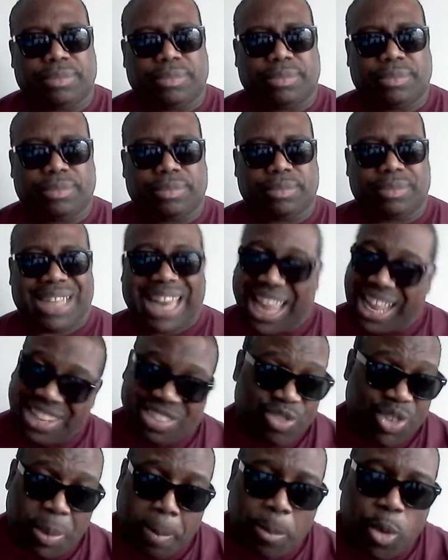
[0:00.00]
That's
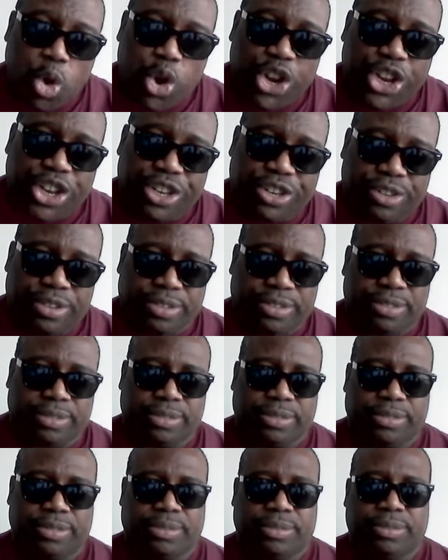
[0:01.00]
very important,
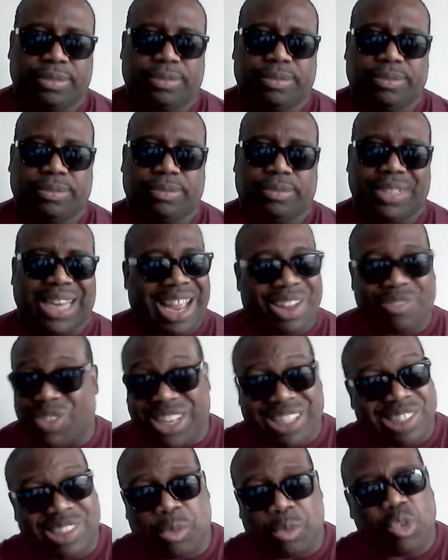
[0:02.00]
because I
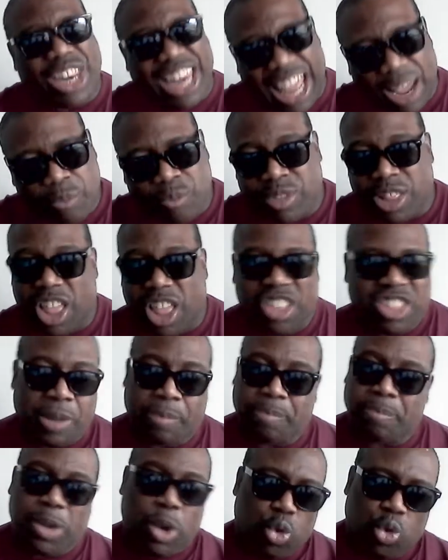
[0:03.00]
want to connect with other
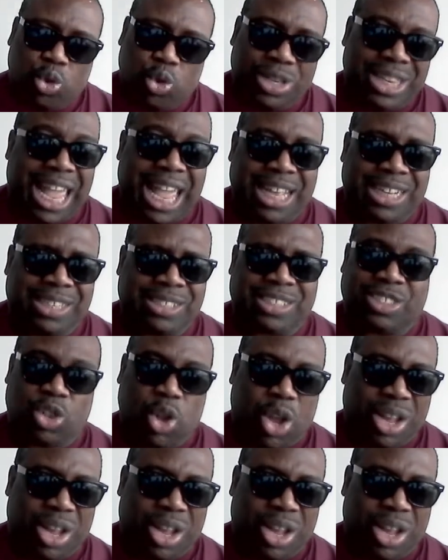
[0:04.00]
people that's,